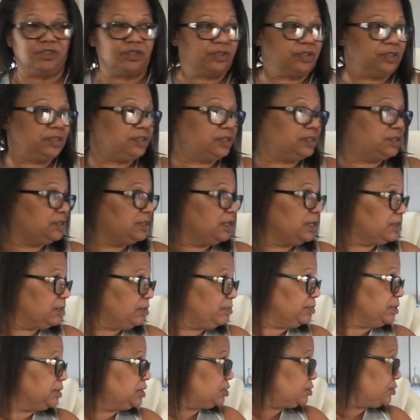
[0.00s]
it's
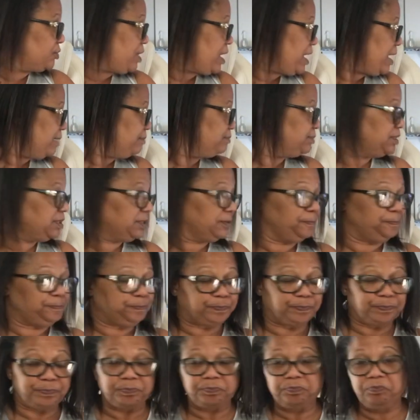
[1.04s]
nothing but scraps.
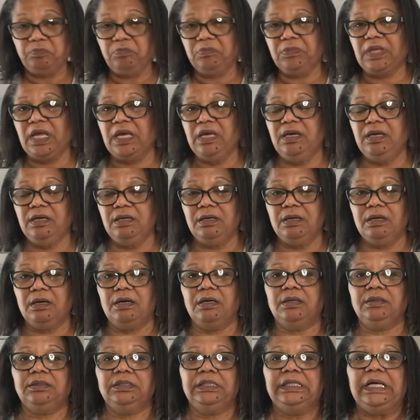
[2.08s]
And
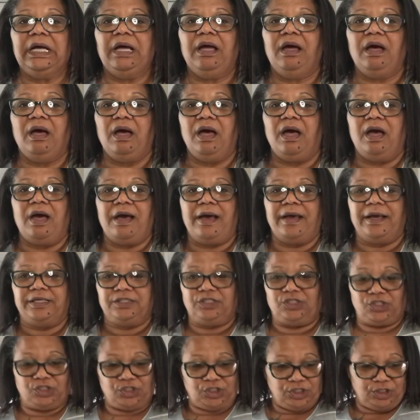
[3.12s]

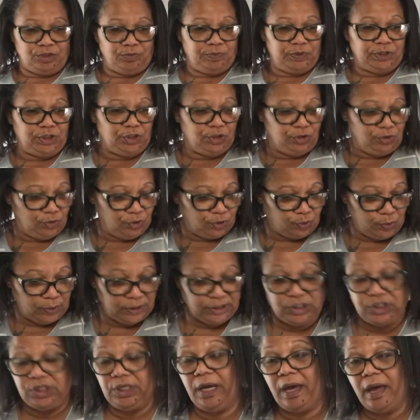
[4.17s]
she would use what
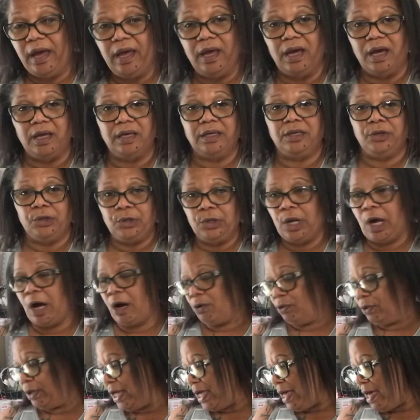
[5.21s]
she had, you
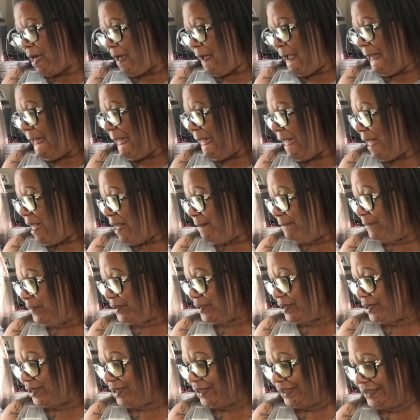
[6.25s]
know.
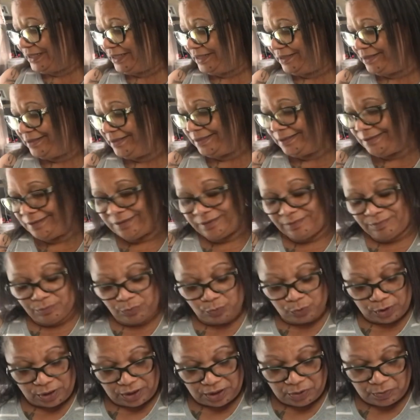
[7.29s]
But
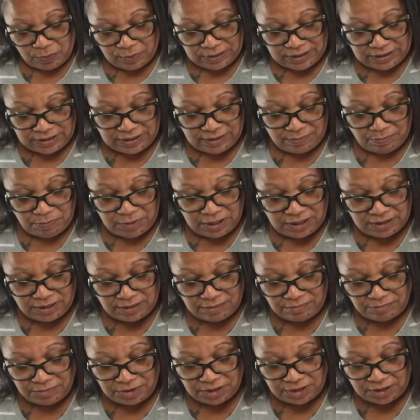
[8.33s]
working with this
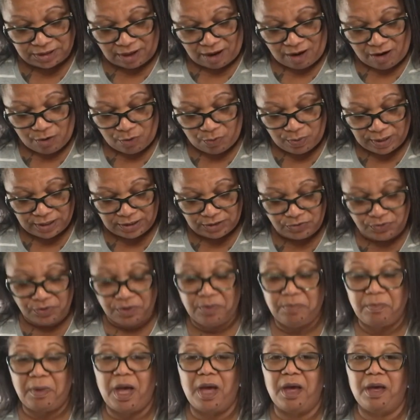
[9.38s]
Muslim just always
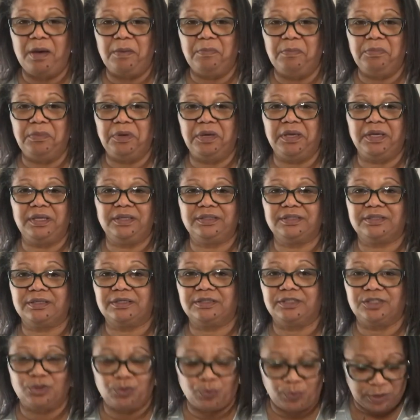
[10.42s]
remind me such
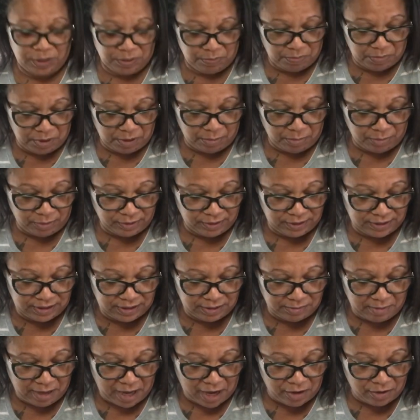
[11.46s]
sweet memories
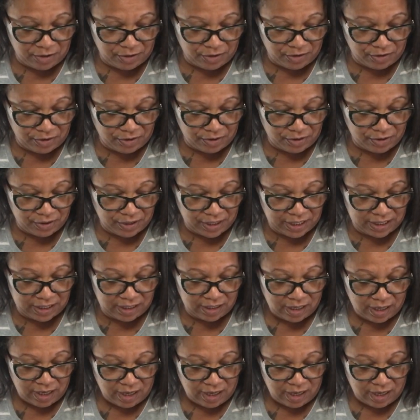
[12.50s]
about her. And